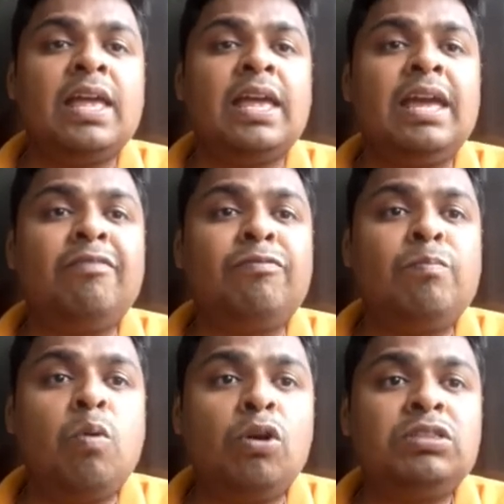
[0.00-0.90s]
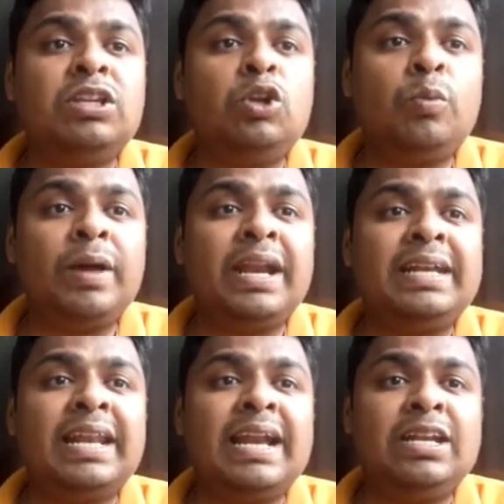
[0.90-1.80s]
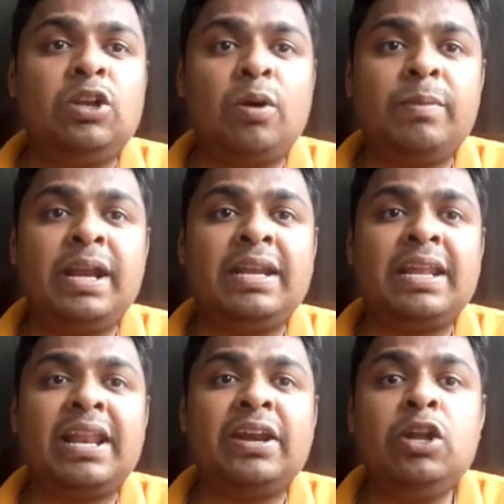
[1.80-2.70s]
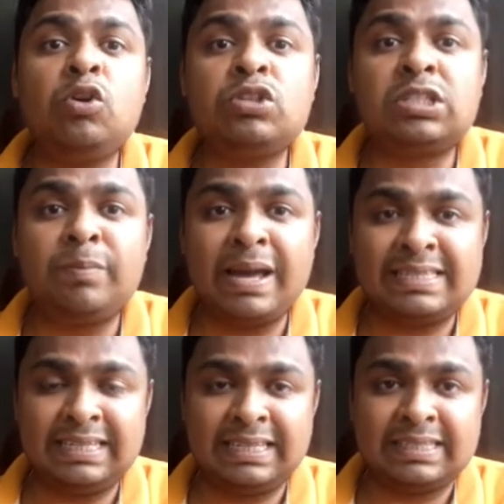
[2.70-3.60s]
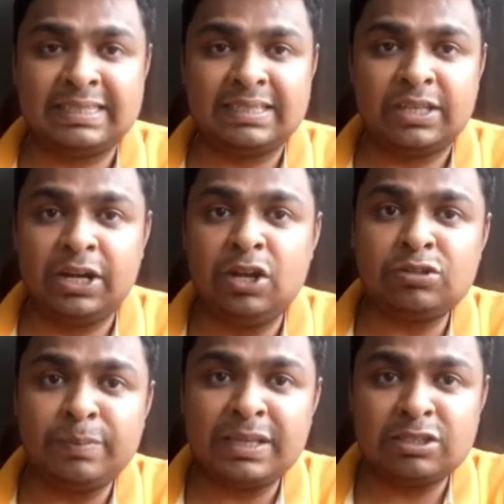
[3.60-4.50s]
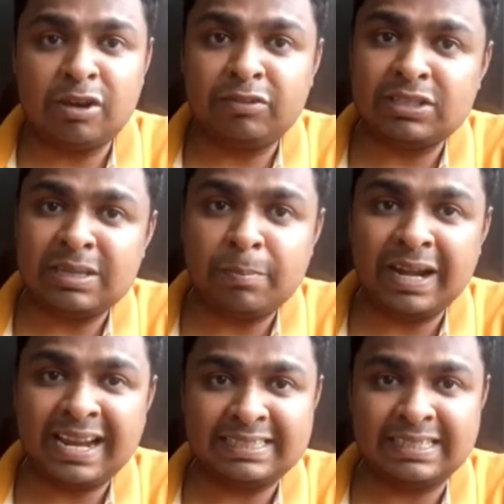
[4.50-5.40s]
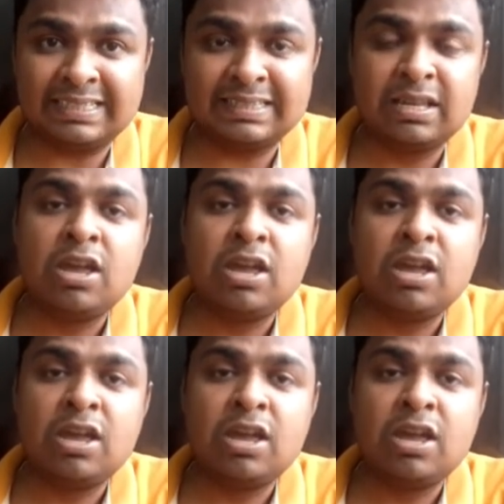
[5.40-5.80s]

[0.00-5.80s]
If both numerator and denominator are reduced by 6, reduce means you have to subtract 6.